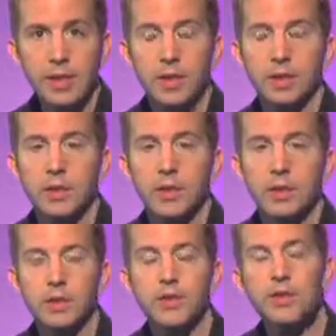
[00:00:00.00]
EOS
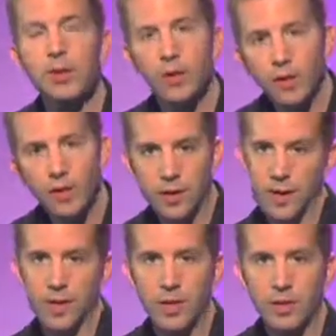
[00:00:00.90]
console to verify
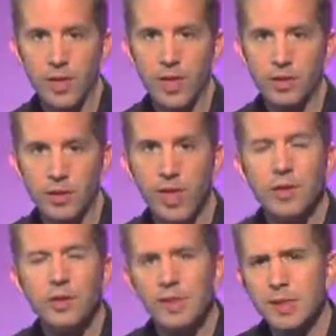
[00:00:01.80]
that patch.
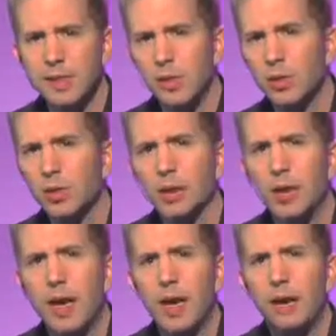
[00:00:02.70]
So let's take a look
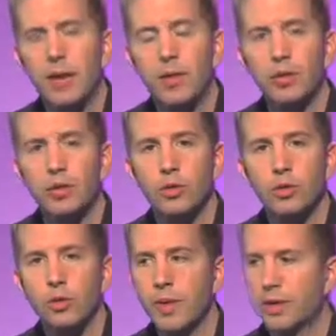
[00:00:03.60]
at how you
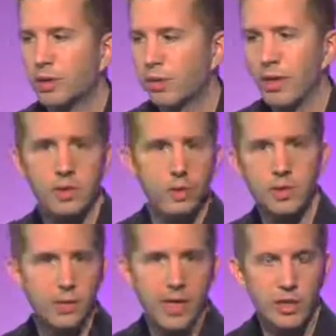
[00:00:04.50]
would make sure that everything
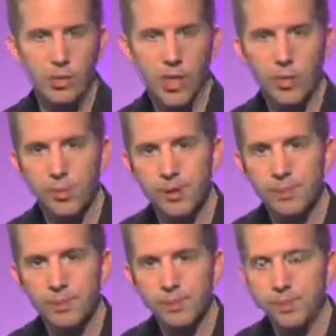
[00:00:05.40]
is patched properly.
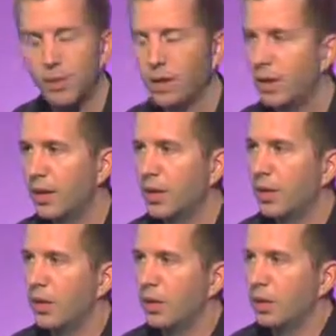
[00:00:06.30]

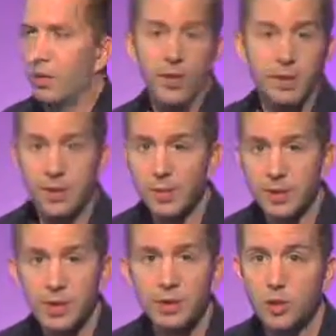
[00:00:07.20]
One of the
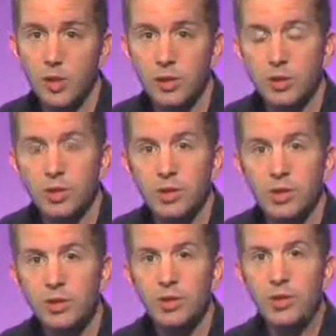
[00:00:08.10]
simplest things you want to do
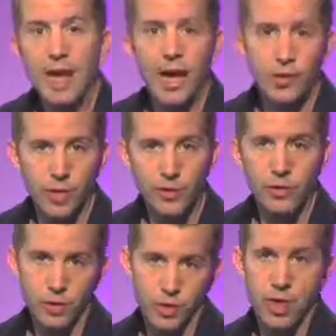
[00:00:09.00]
is do an address
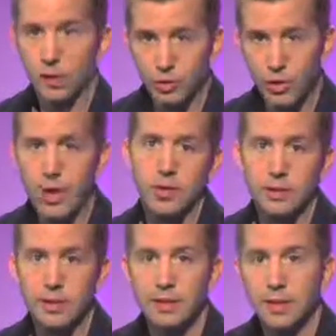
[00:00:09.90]
or a channel check.
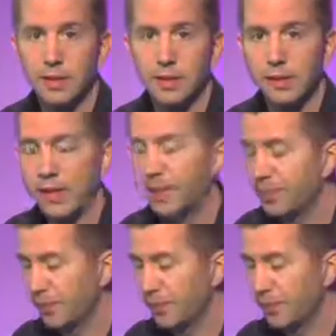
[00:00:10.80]
So let's take a look at that.